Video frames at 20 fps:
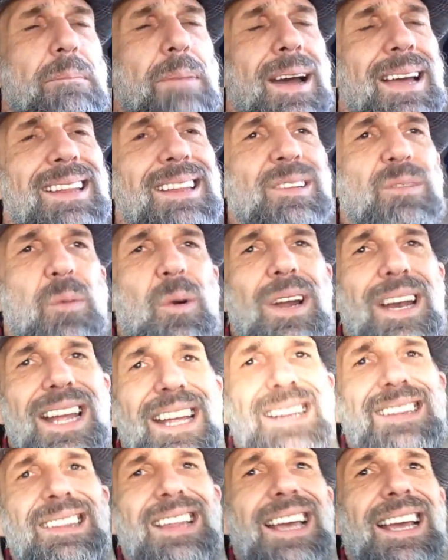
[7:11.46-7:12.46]
by this
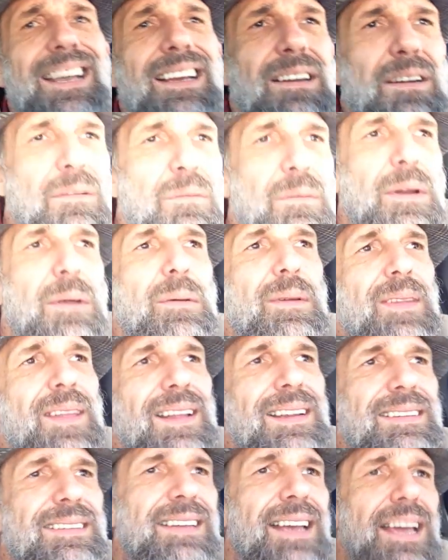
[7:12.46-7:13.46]
1/8 thing, we would
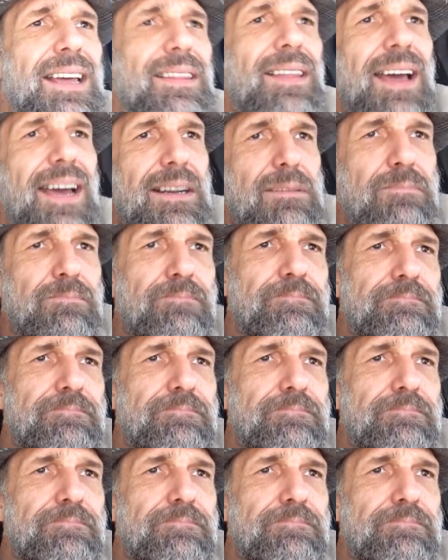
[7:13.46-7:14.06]
then say that